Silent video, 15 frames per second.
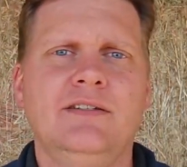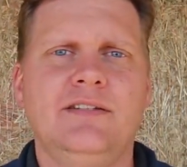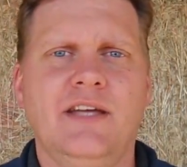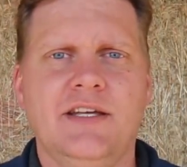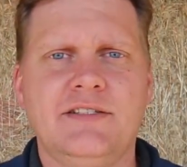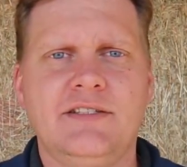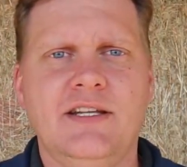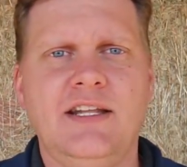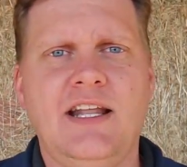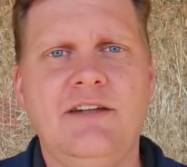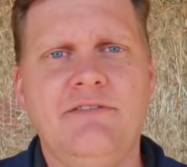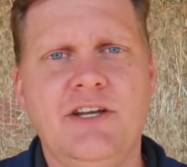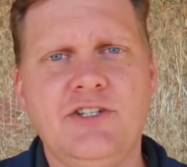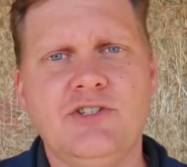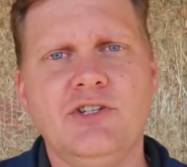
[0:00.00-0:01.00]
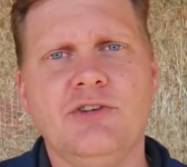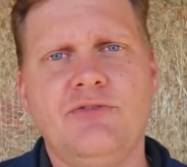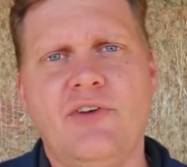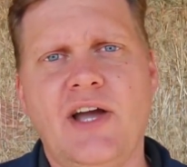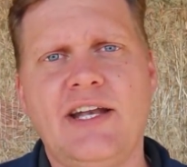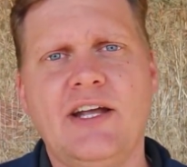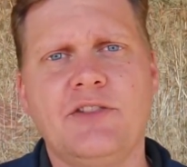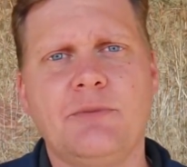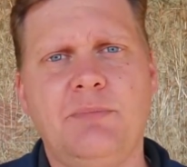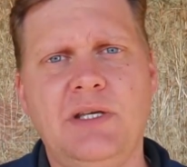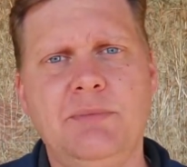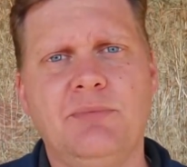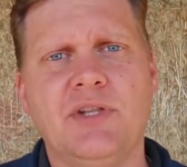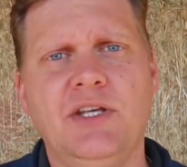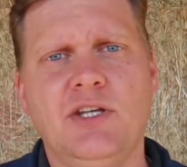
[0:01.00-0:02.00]
Test it, and eventually you'll find out the
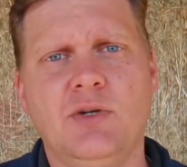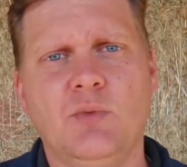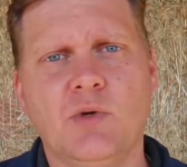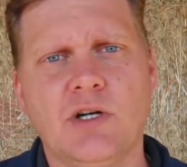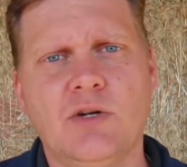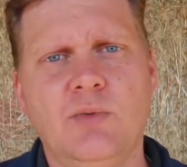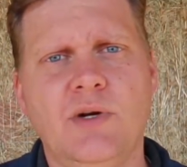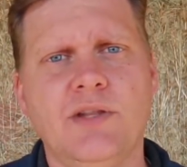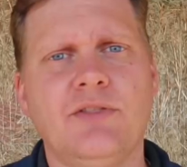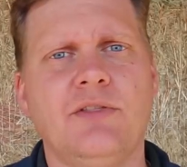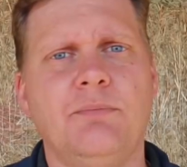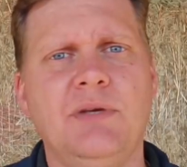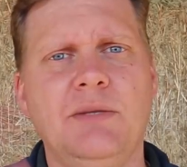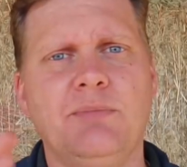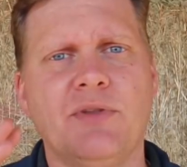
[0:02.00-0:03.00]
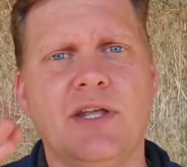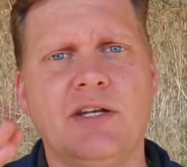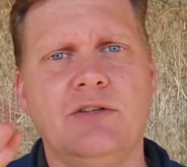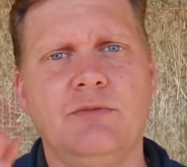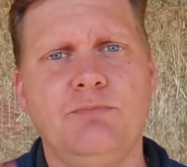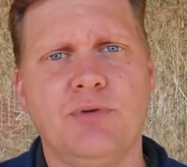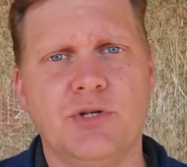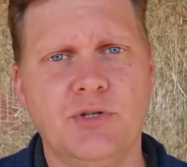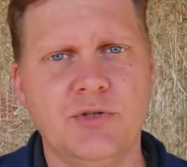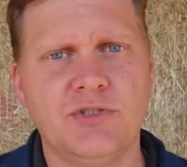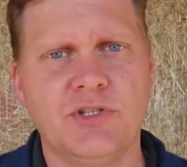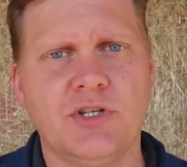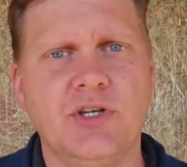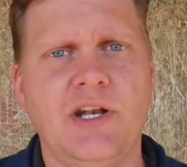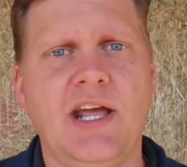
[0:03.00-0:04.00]
people that you can work with, the people that
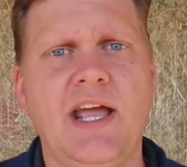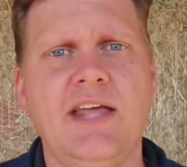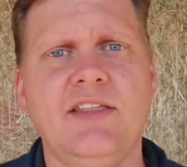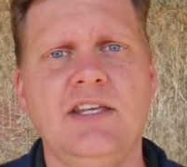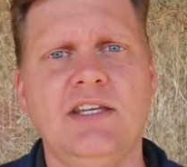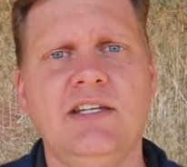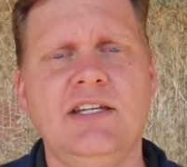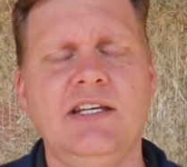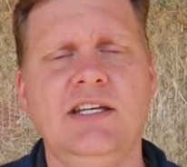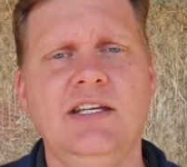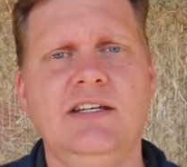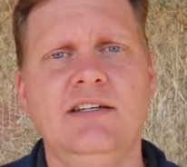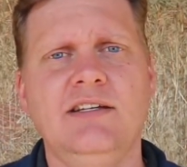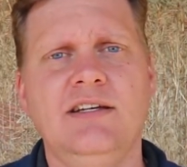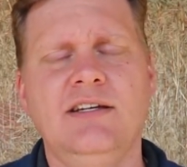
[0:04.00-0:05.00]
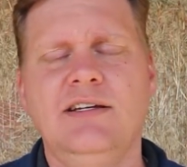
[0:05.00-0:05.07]
produce the good hay that you need,